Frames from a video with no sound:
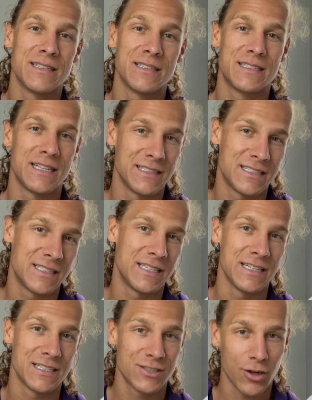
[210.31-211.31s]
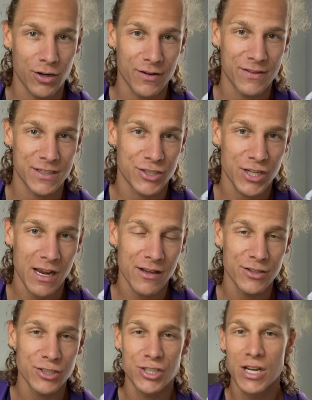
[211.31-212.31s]
since the start of this
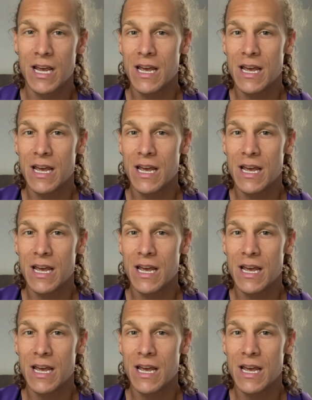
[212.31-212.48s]
challenge,